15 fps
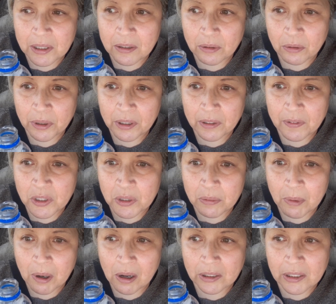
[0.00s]
sort of
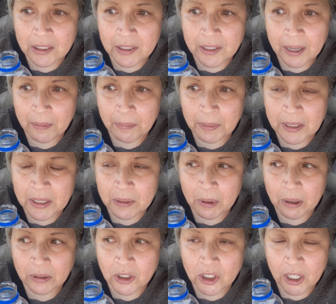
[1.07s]
small step and
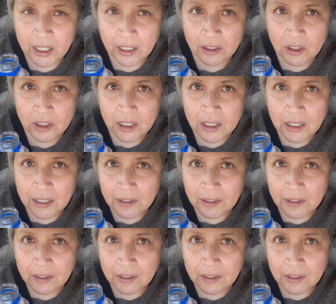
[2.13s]
small change